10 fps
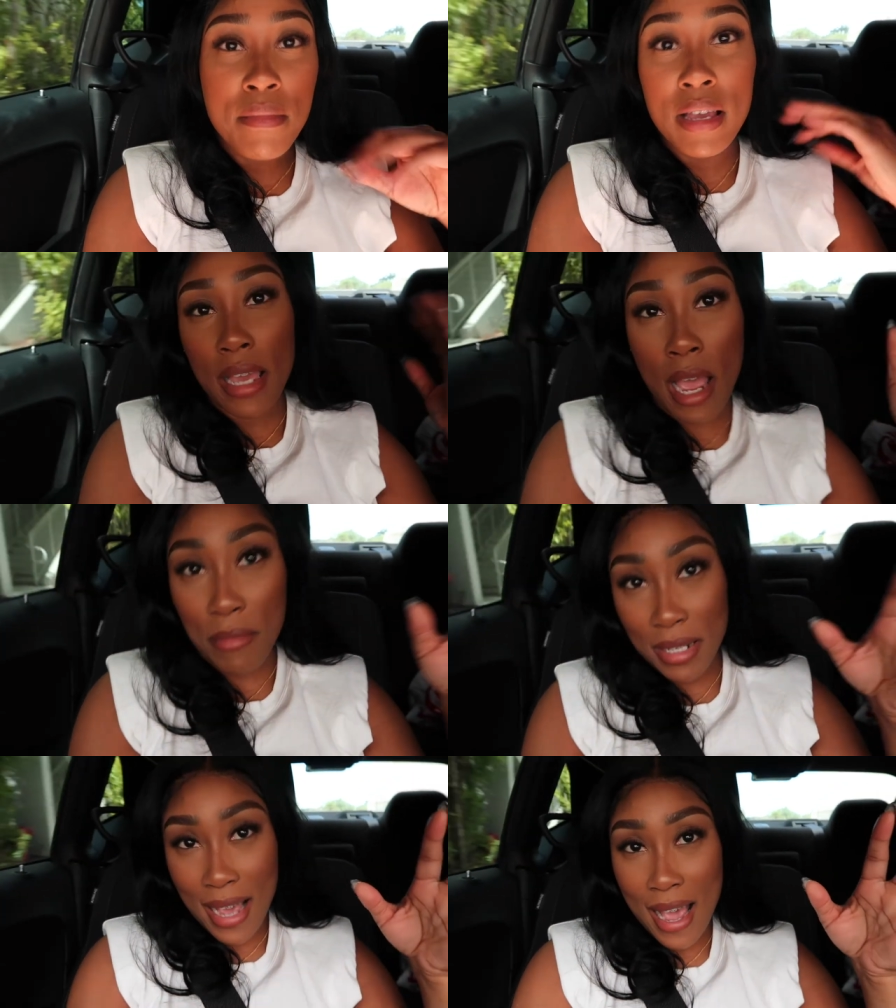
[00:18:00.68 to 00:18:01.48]
My
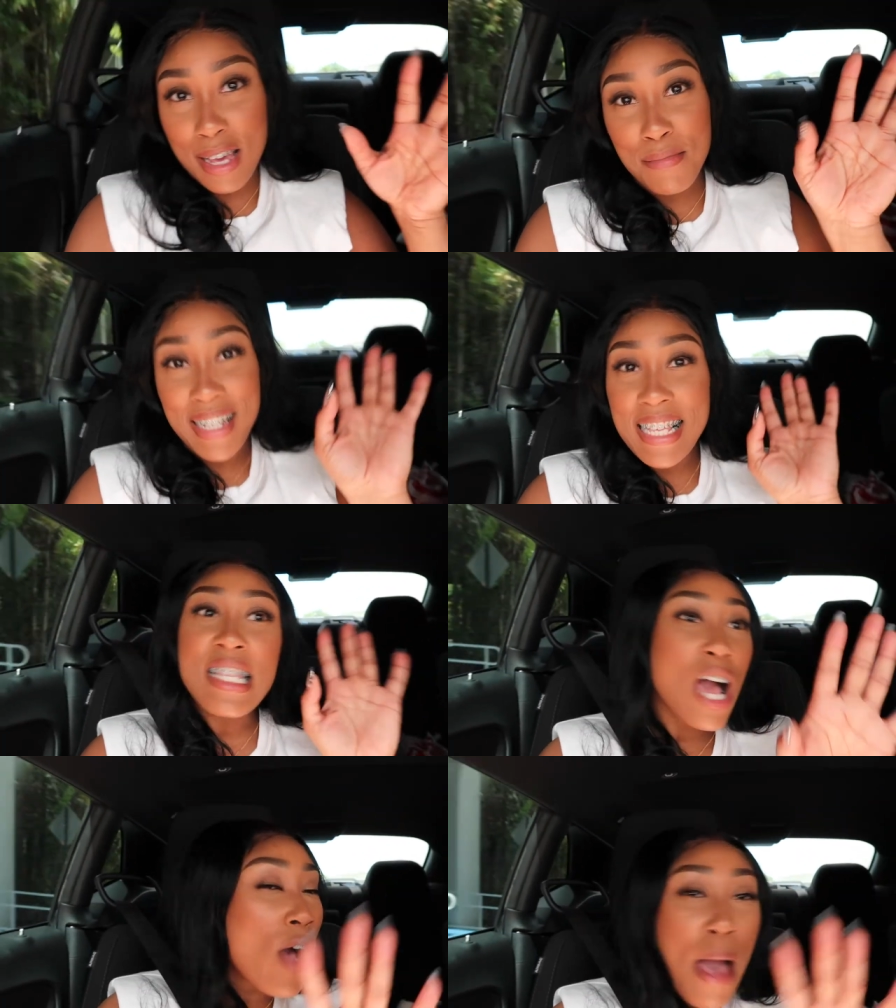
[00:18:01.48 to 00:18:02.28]
camera died, but it's
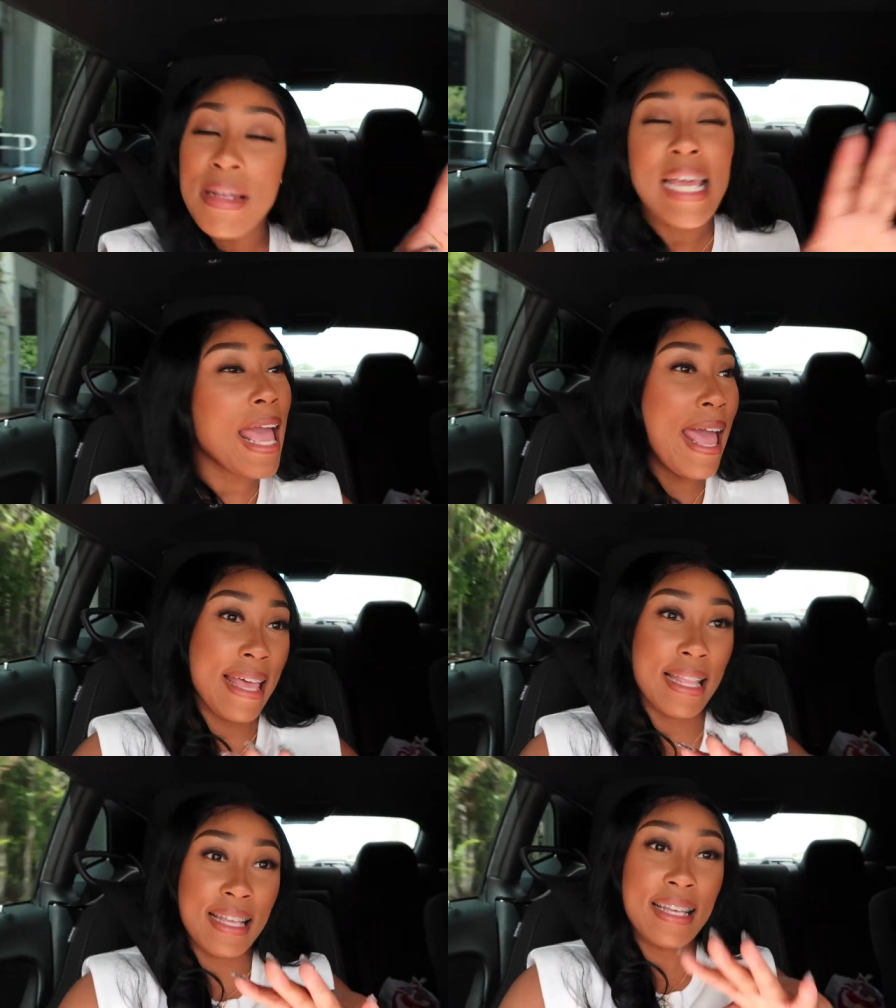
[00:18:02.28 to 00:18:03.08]
not gonna happen
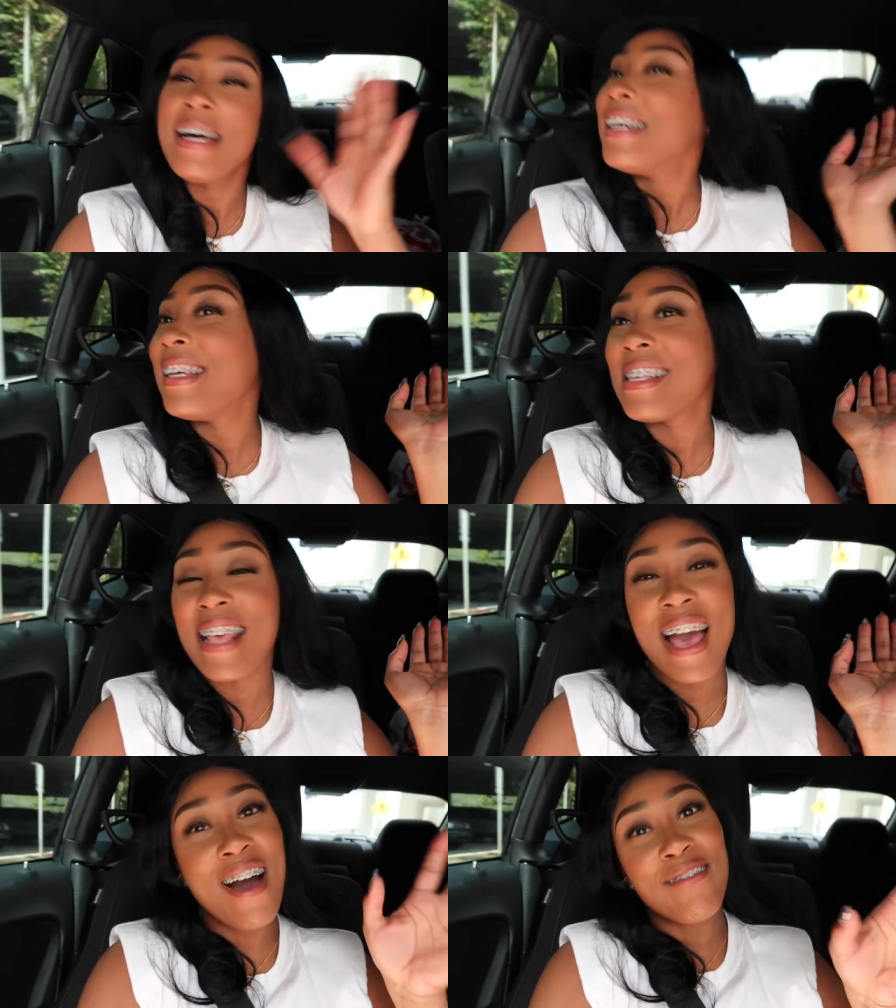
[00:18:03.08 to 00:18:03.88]
again because
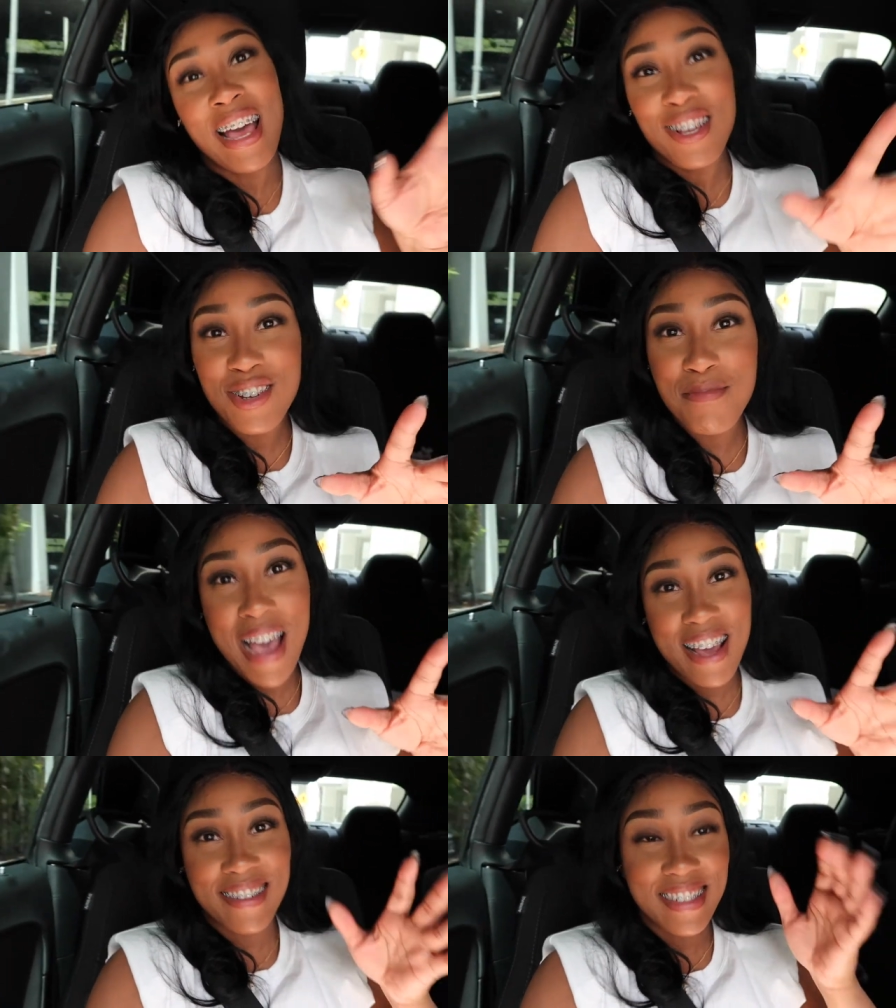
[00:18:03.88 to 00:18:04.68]
I have extra
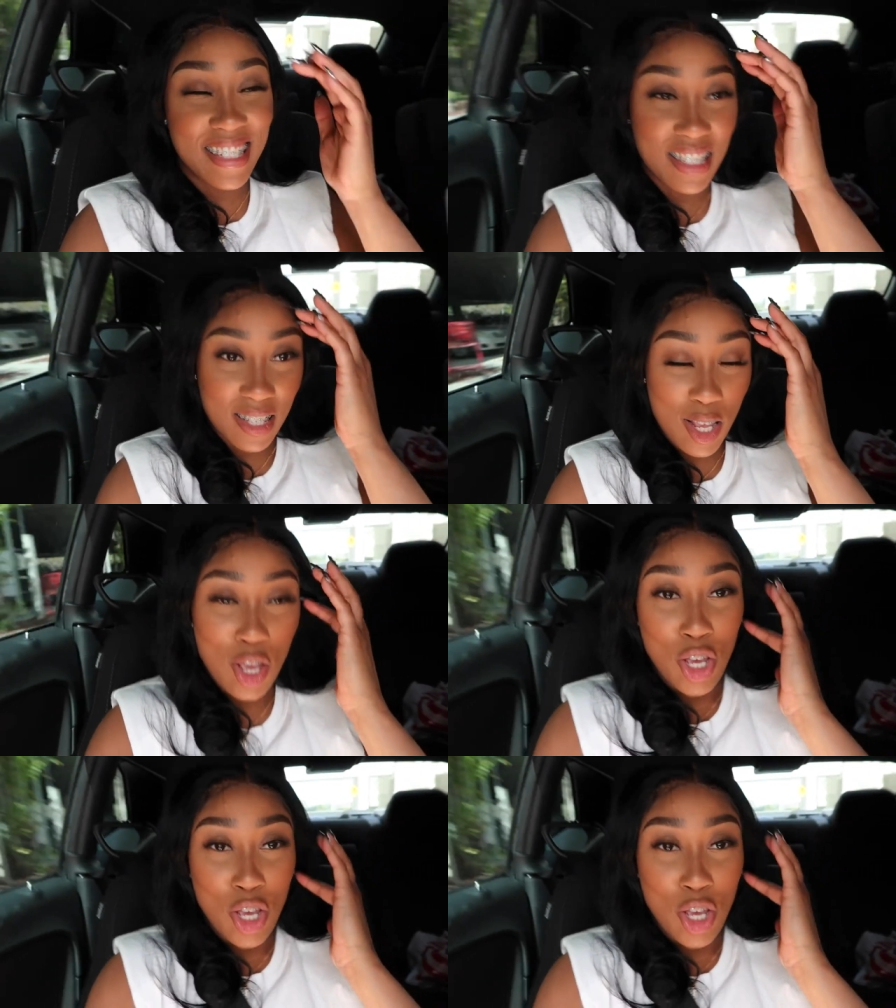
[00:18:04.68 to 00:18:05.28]
batteries.